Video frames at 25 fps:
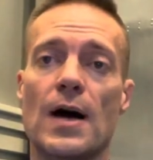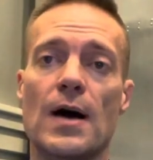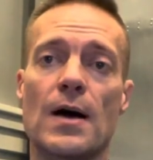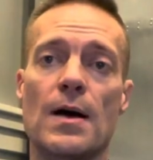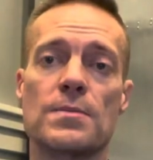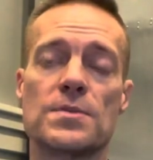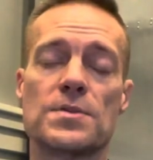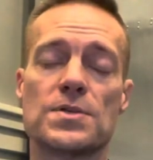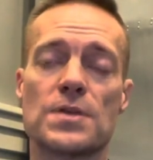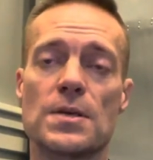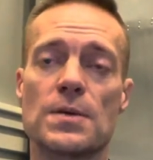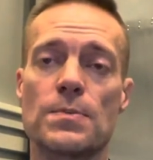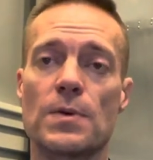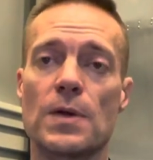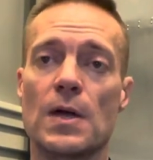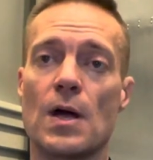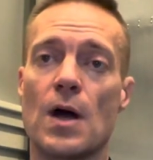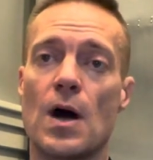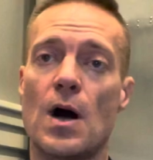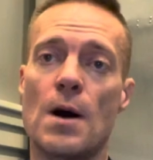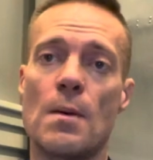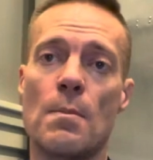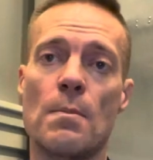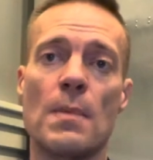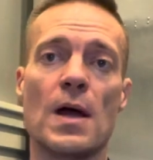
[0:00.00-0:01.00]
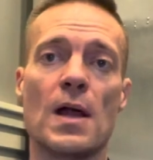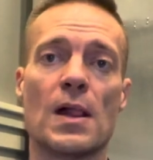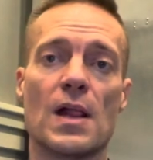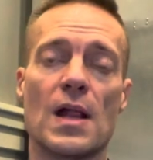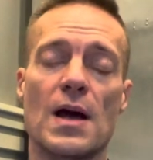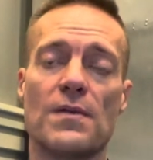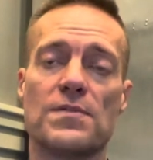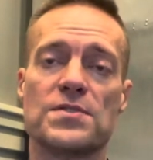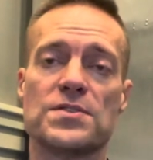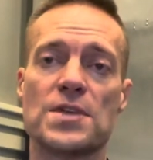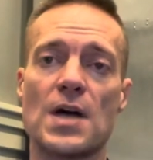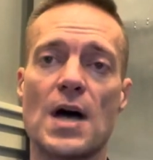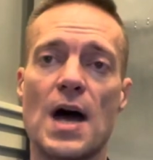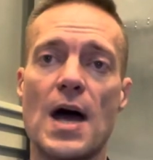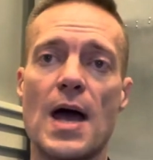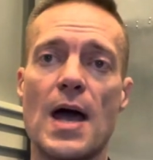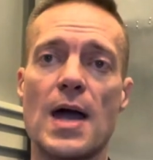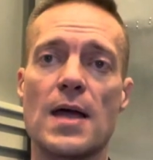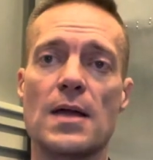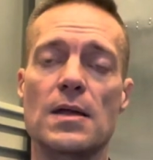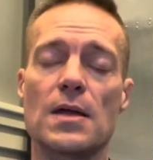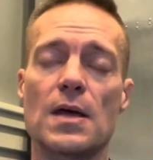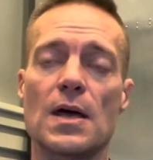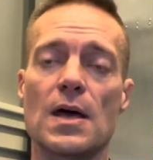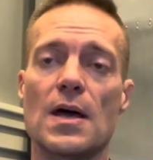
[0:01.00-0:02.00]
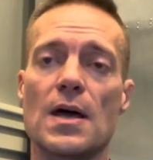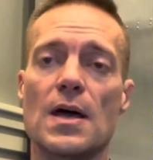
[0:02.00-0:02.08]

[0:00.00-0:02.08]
I'm sleeping on my left side.